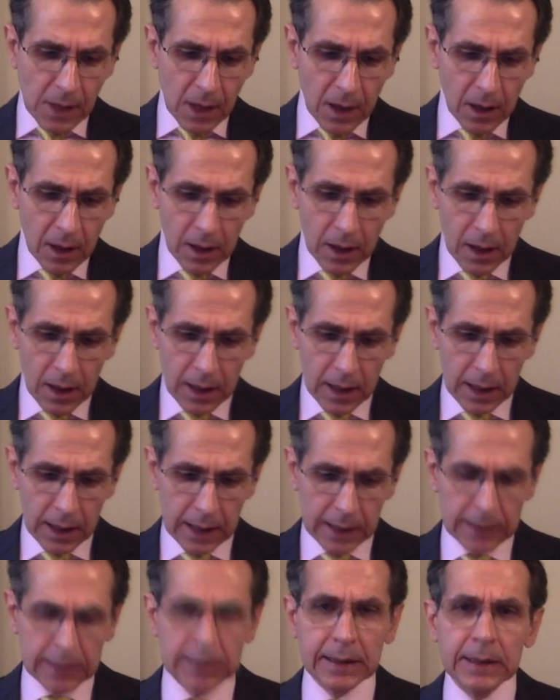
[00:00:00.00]
uh,
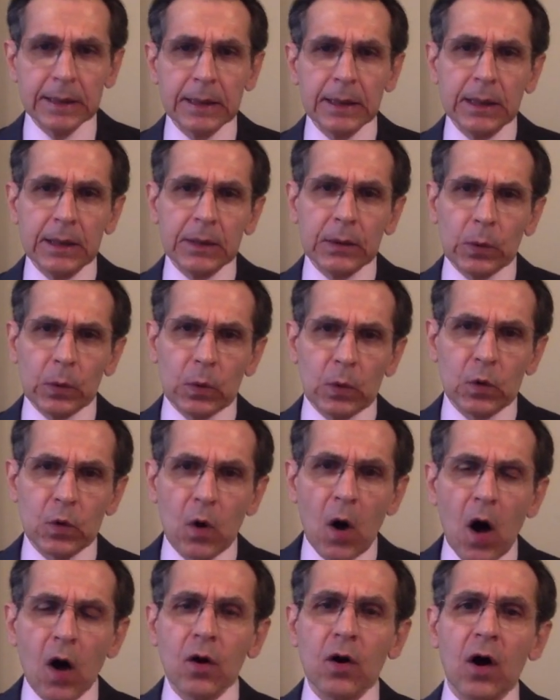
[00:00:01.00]
uh,
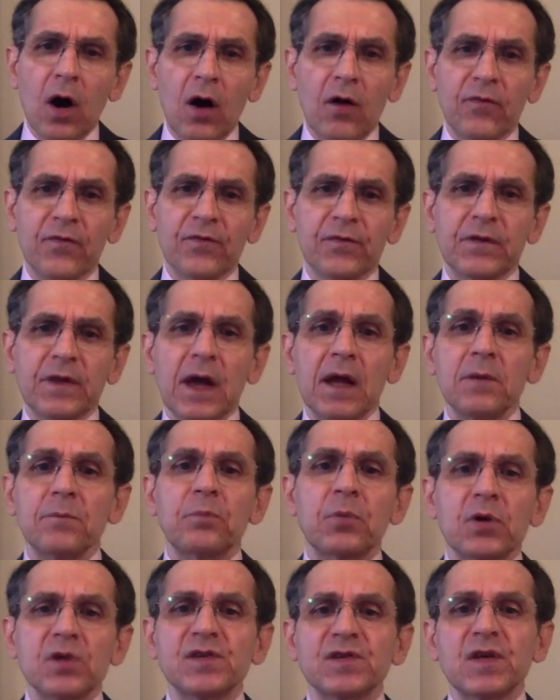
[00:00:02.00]
uh of
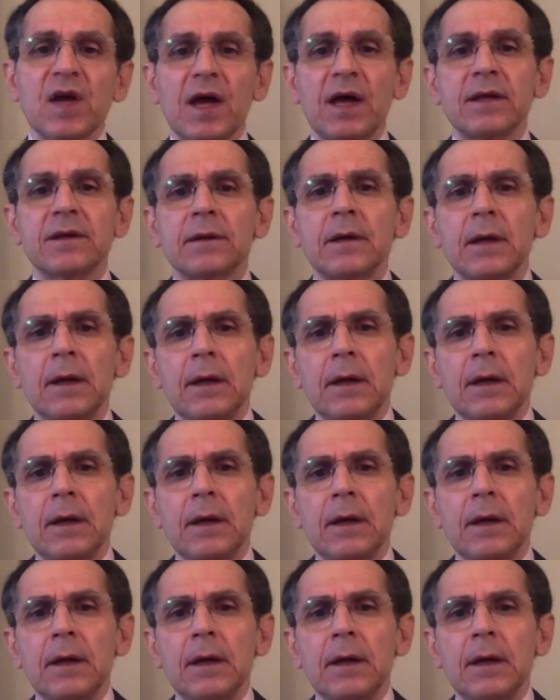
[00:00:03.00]
10%